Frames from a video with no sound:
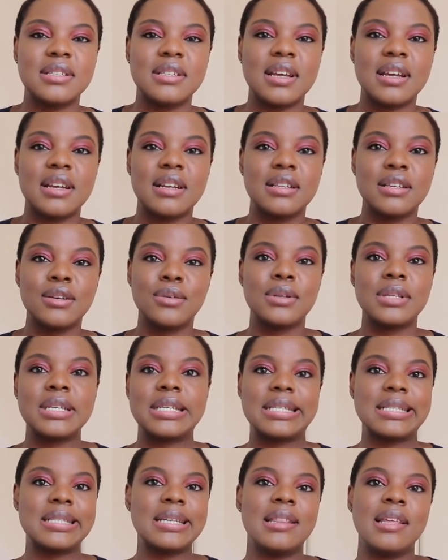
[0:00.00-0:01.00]
like,
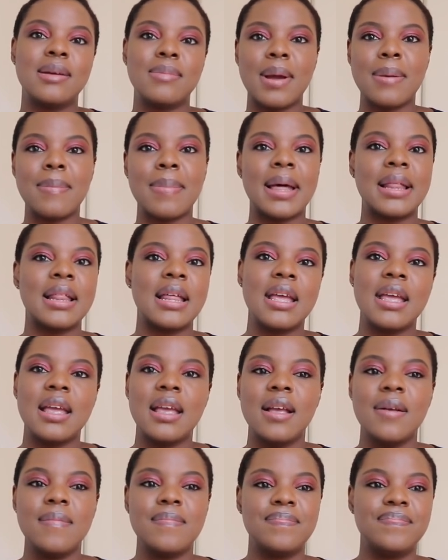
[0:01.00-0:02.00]
literally still in my
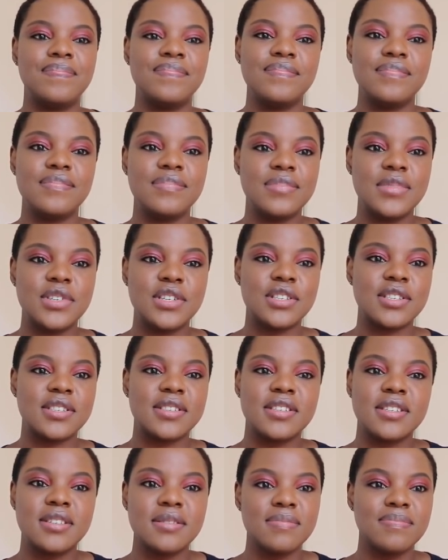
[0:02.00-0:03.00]
belly,
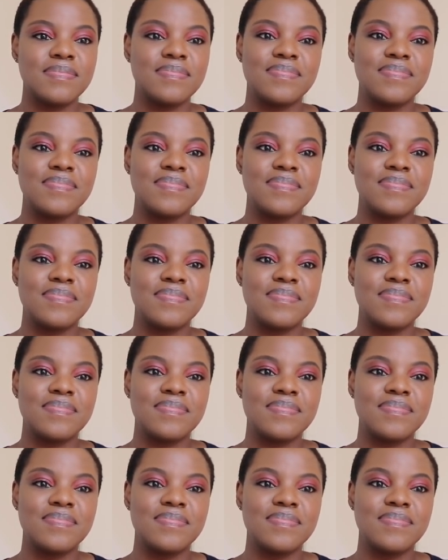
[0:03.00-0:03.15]
just